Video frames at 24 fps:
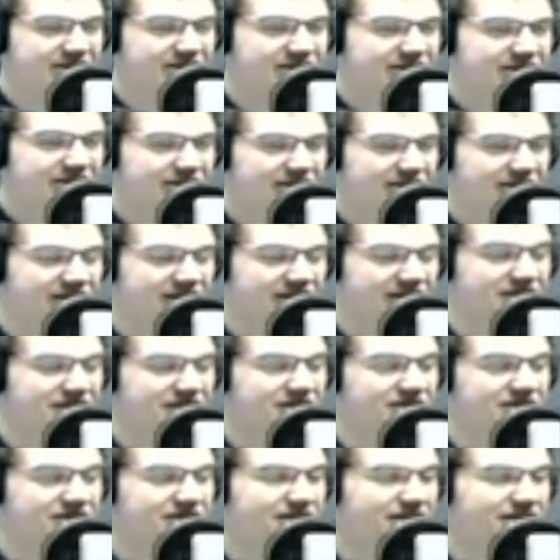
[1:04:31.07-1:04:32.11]
At the
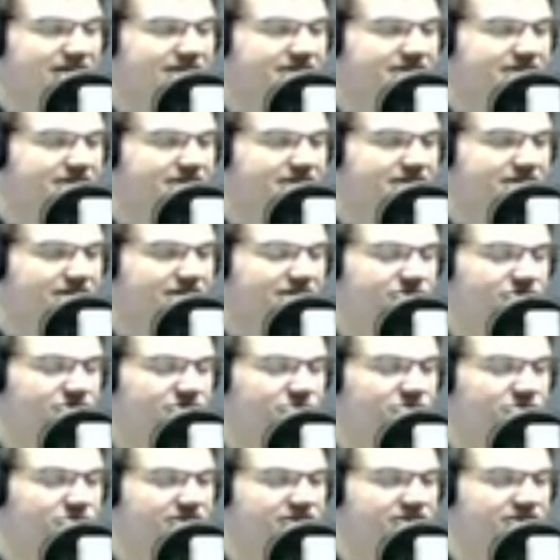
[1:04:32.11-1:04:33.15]
other hand, having
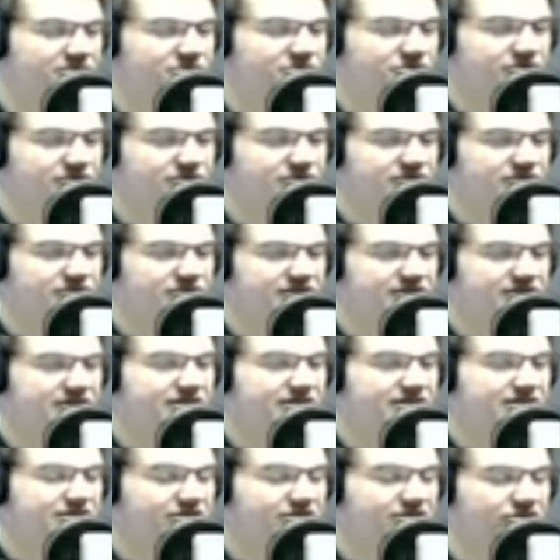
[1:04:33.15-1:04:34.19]
been able to see
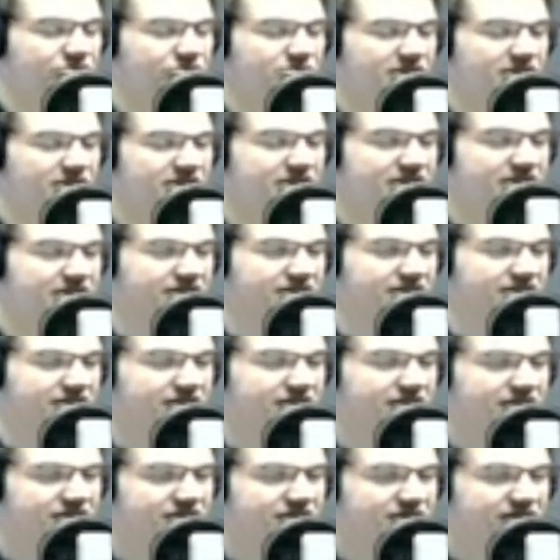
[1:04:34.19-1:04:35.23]
so many
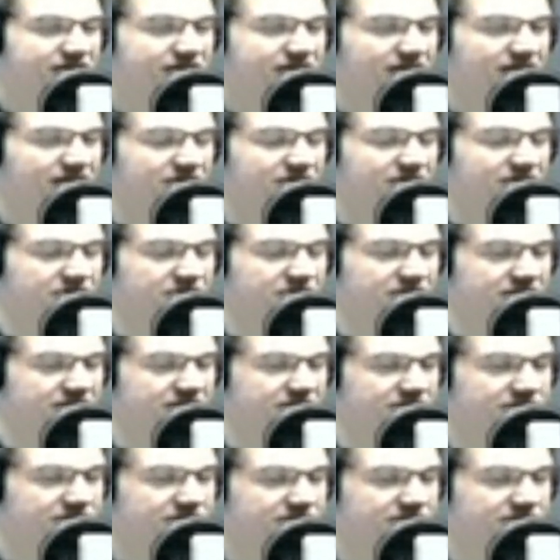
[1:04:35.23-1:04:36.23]
innovative